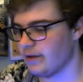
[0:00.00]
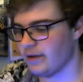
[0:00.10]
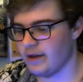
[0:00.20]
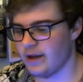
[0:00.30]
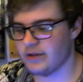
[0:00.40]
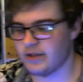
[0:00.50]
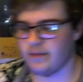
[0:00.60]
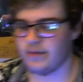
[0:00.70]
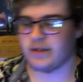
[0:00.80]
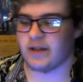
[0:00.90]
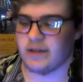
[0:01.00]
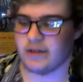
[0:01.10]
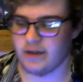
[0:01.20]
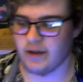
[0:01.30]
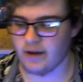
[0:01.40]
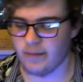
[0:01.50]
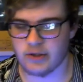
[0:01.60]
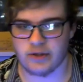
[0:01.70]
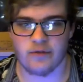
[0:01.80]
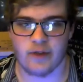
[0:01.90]
Yeah, just him discussing a
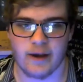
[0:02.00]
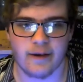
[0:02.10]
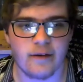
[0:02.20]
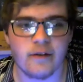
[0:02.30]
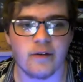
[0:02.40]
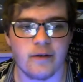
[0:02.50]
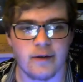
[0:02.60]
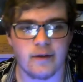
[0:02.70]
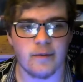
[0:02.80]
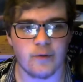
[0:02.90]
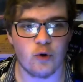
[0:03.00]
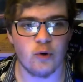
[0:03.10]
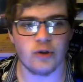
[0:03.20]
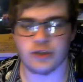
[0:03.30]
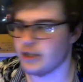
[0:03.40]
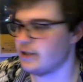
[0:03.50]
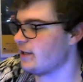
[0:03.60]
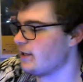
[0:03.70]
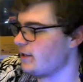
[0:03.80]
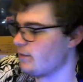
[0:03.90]
bunch of like cool shit
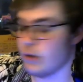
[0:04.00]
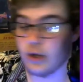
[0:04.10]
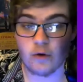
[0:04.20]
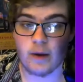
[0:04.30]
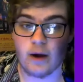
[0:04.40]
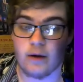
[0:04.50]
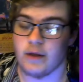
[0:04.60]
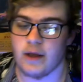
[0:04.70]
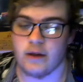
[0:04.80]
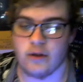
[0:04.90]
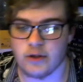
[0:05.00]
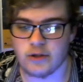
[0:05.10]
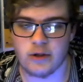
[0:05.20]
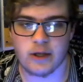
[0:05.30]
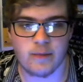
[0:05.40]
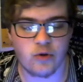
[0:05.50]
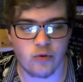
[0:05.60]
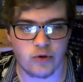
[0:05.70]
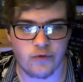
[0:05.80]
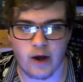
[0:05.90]
that he would know about. And he also linked me
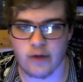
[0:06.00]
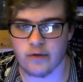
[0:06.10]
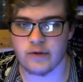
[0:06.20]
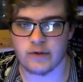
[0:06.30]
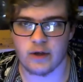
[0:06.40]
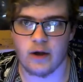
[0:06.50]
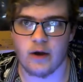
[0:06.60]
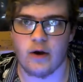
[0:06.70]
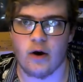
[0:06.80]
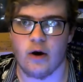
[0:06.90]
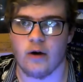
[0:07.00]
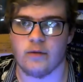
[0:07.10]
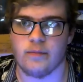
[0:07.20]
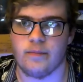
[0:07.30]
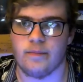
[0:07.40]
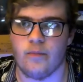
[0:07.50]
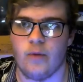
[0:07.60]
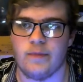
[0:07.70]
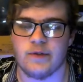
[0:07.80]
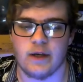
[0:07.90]
to his father's uh, art
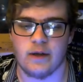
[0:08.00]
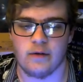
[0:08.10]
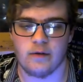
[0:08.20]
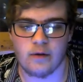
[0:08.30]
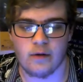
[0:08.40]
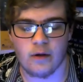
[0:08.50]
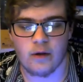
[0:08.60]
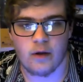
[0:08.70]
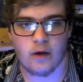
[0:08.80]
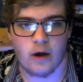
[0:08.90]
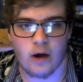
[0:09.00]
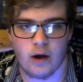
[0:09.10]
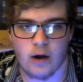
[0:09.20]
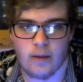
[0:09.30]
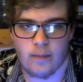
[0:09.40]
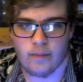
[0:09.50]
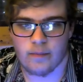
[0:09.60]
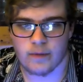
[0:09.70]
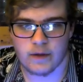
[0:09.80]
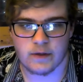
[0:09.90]
website. Um,
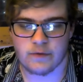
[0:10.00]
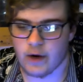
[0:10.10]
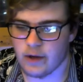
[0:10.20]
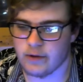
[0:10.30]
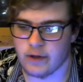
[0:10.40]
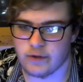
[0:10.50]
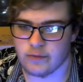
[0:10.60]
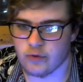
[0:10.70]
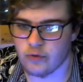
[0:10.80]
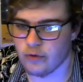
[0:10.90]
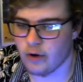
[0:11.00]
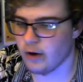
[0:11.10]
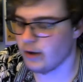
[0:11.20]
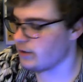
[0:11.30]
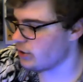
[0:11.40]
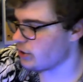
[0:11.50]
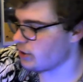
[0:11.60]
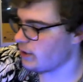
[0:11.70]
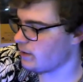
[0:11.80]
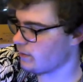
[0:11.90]
cause his father does some cool art and
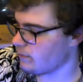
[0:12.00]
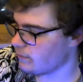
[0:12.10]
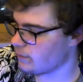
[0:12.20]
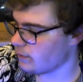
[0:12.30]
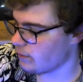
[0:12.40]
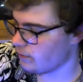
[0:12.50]
shit. So.